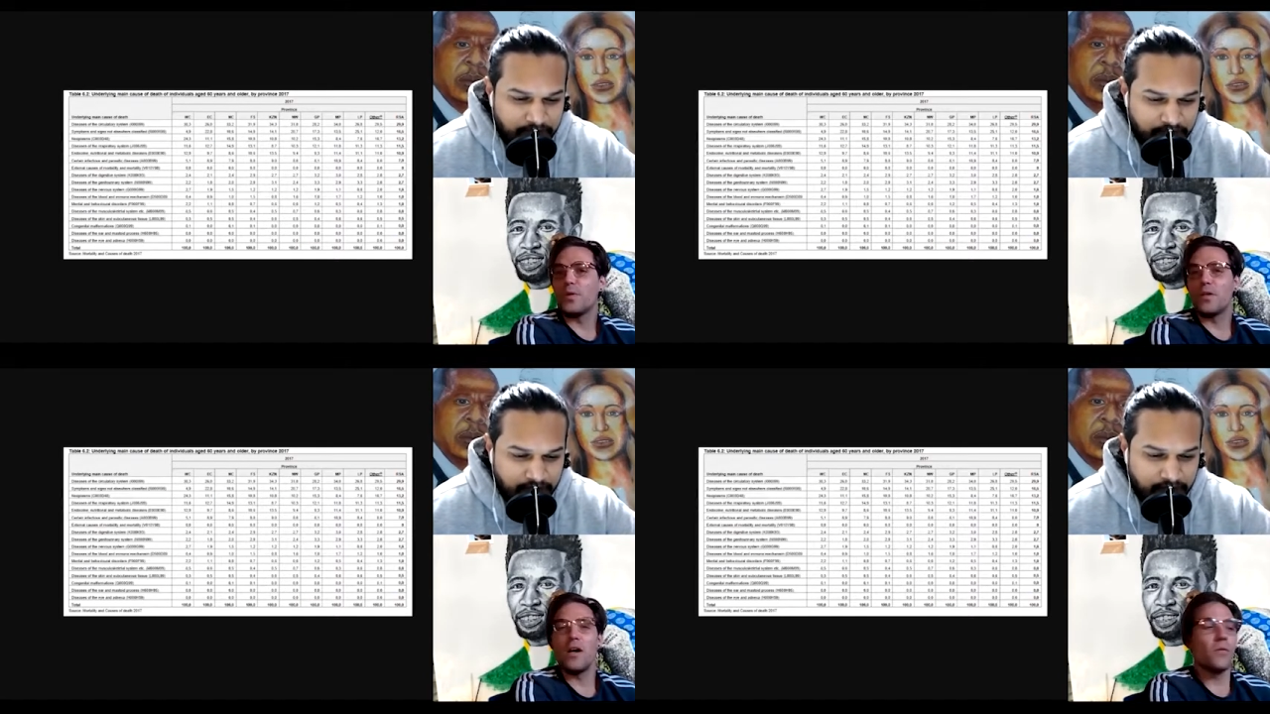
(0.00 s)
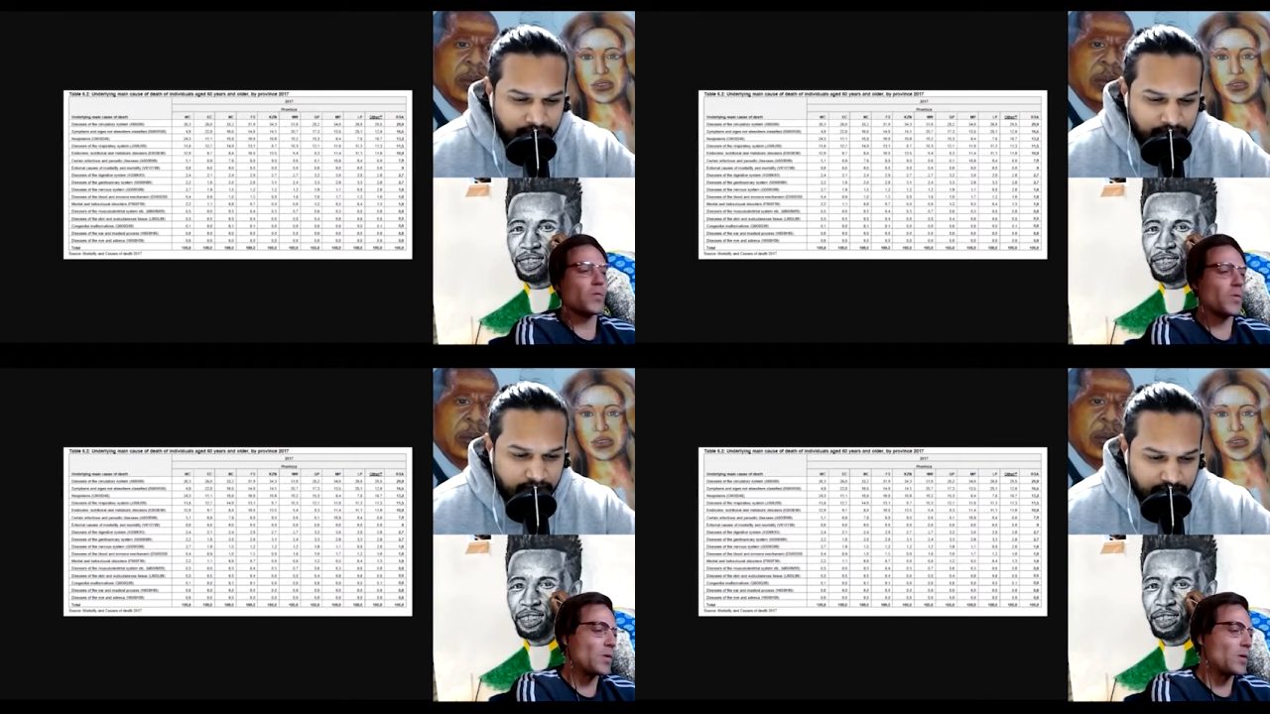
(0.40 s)
Speaker 1: But how,
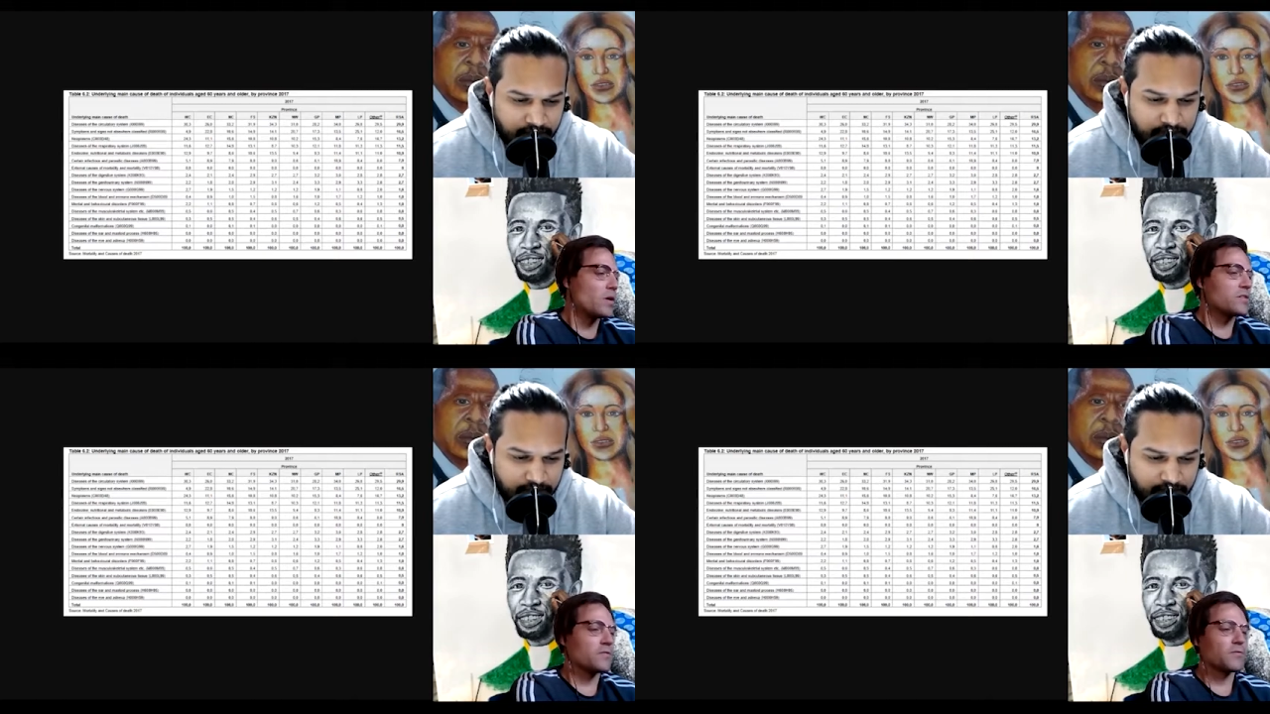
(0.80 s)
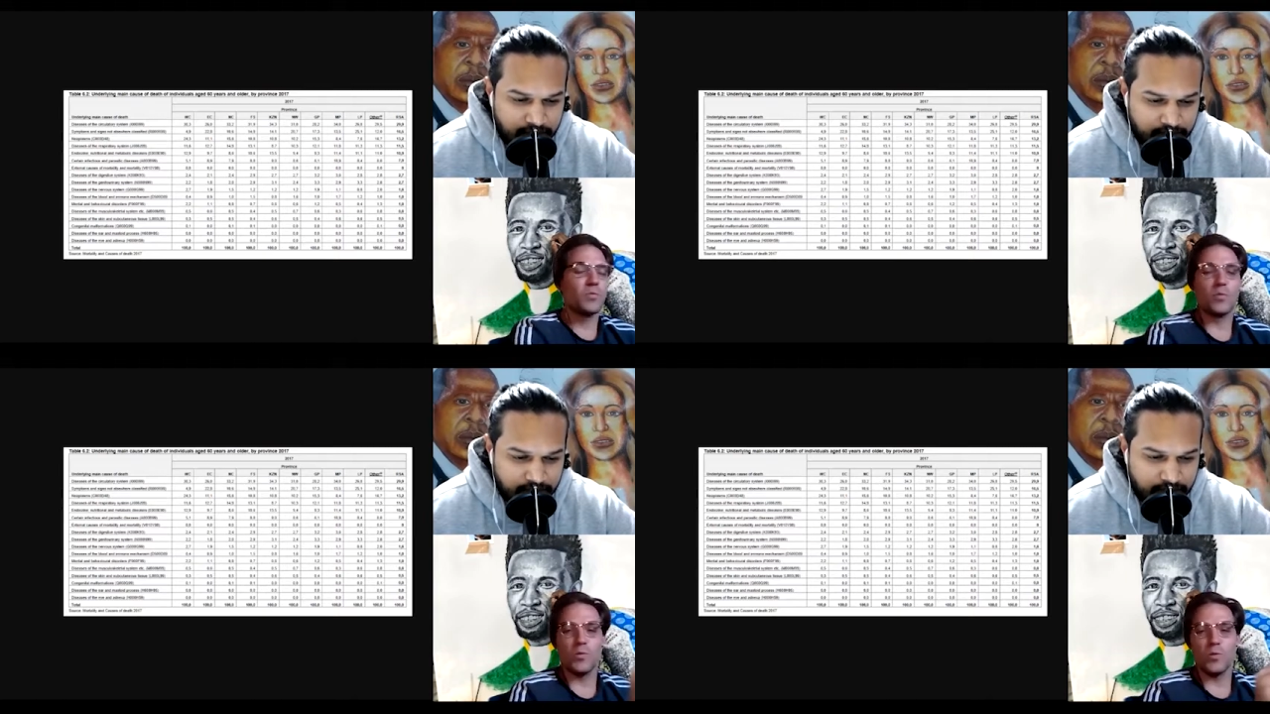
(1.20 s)
difference
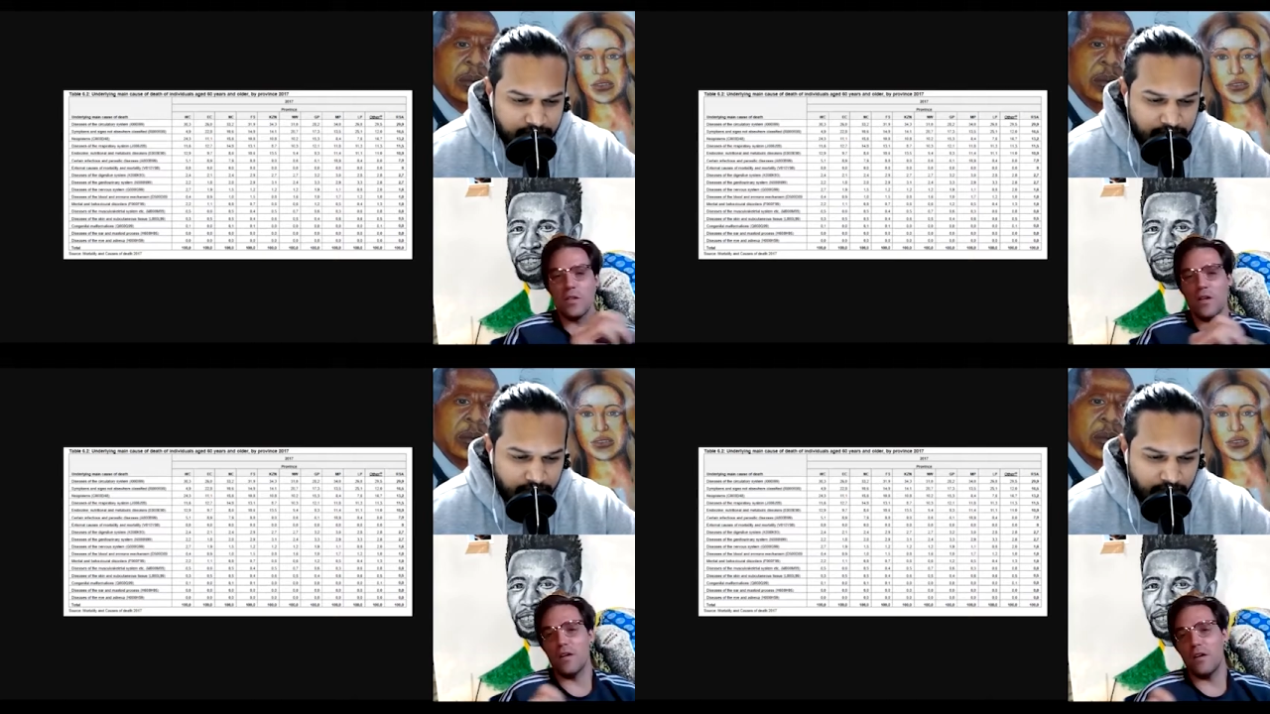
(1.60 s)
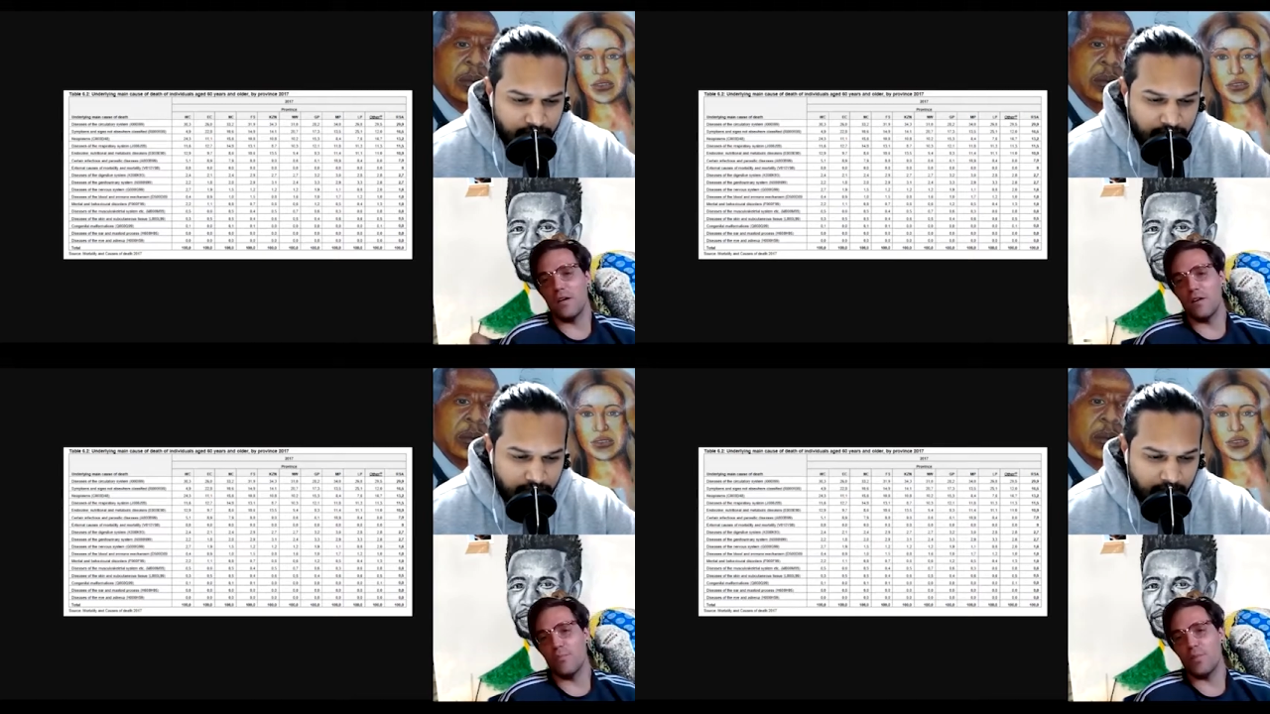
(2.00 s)
between
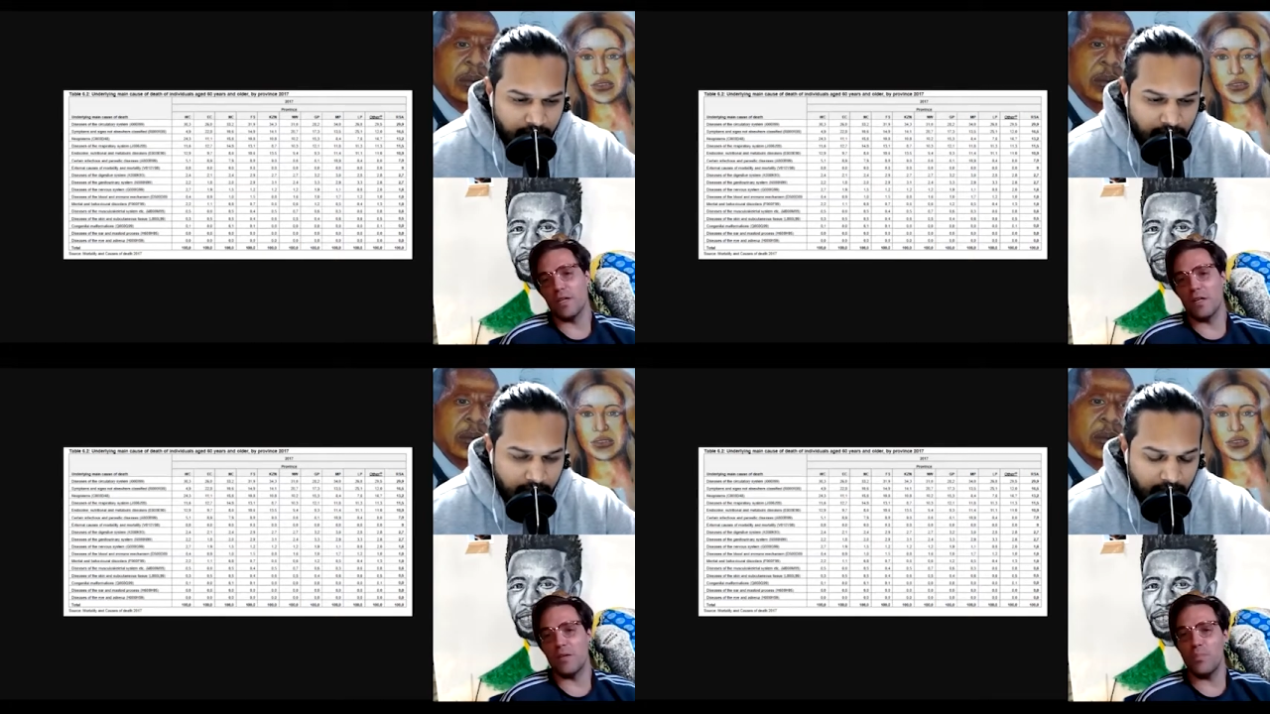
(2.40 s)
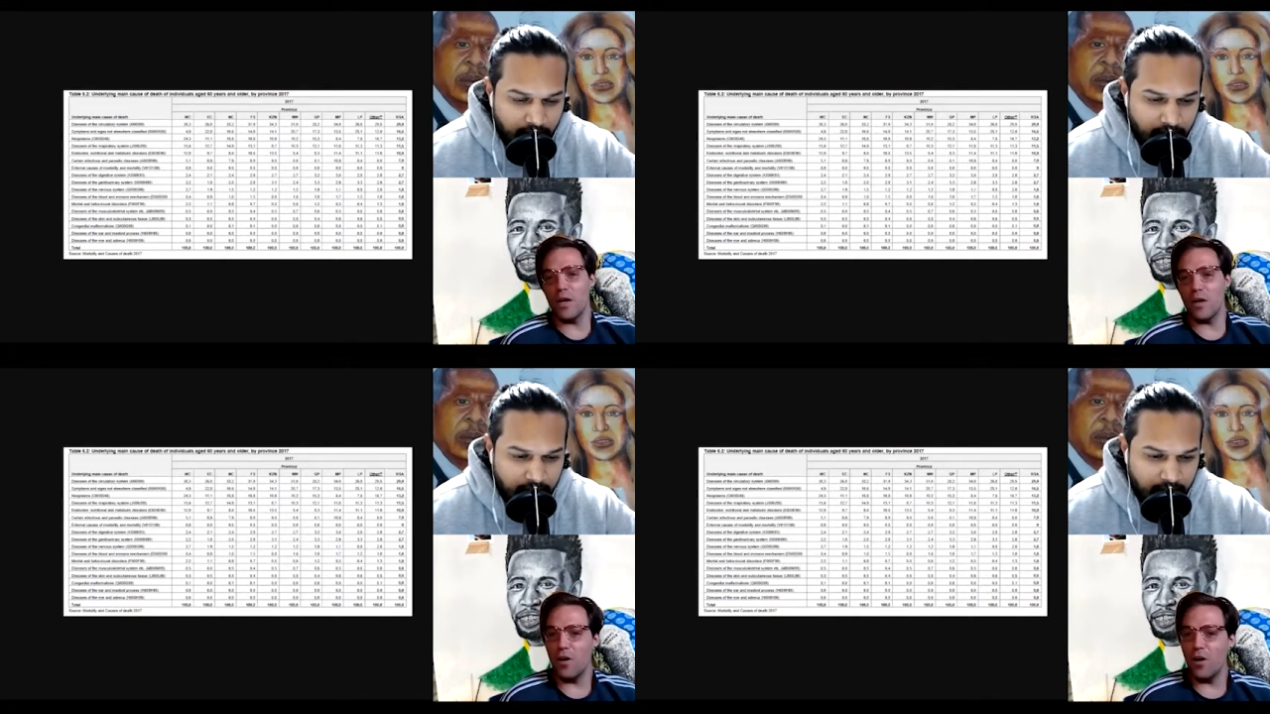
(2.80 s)
uh, being hit by a